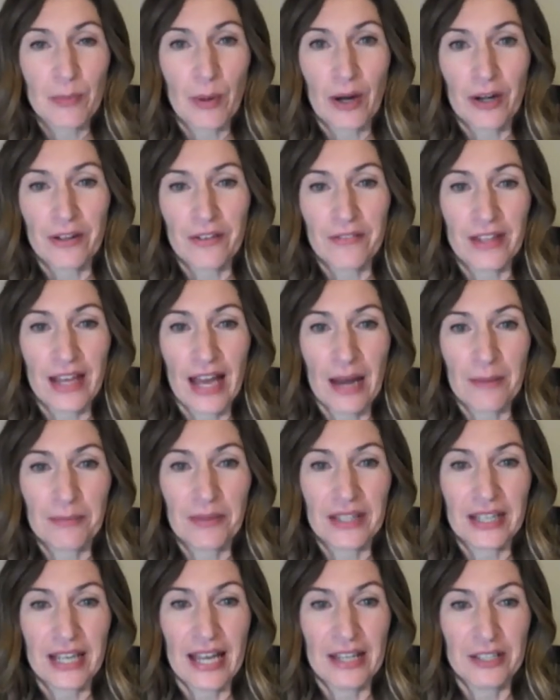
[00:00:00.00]
part of the
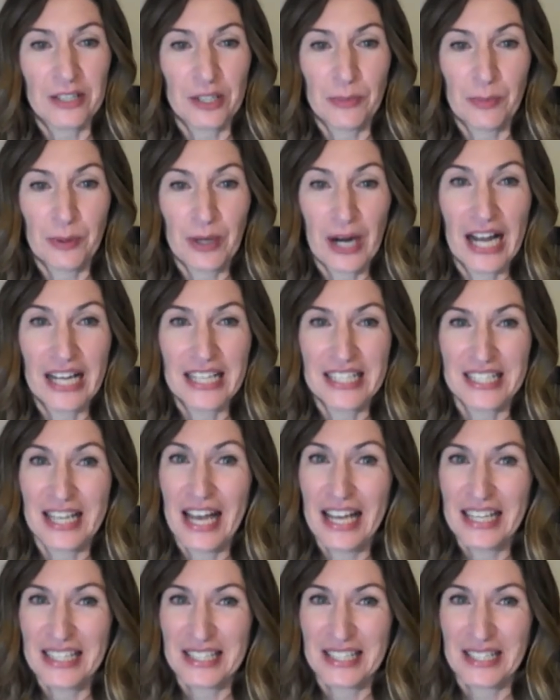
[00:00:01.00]
application
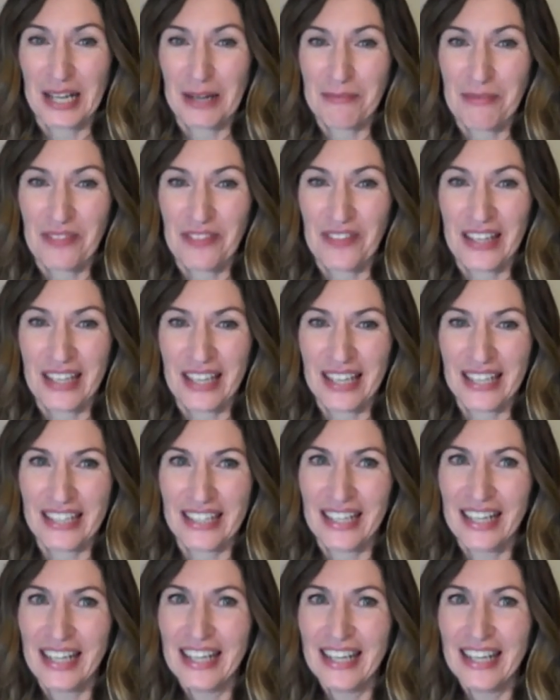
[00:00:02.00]
process, and I'm thinking,